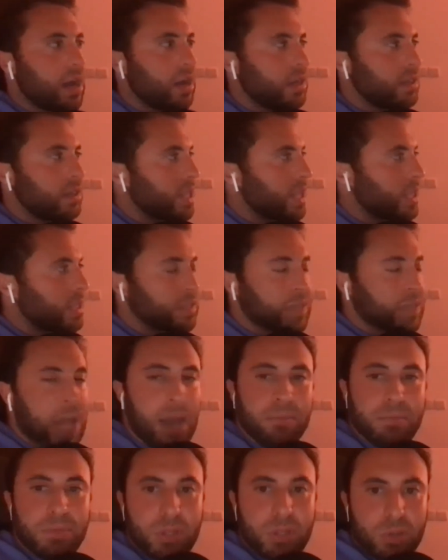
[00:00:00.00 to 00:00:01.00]
it takes
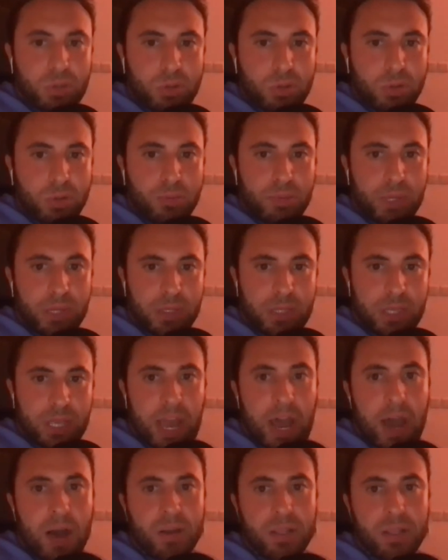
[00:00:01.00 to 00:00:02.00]
time to build it
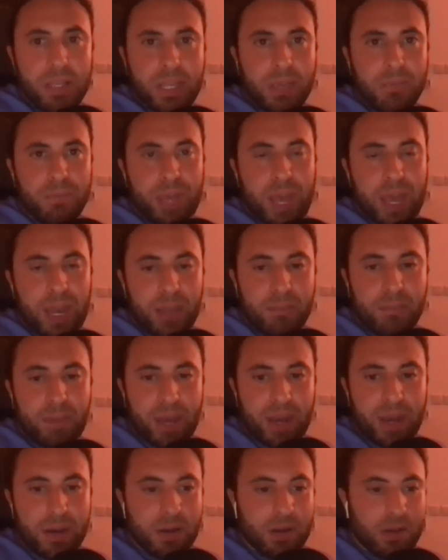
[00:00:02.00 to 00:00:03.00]
out and keep getting
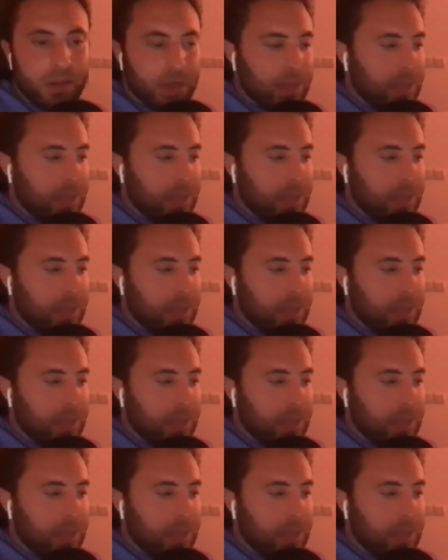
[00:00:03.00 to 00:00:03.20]
better.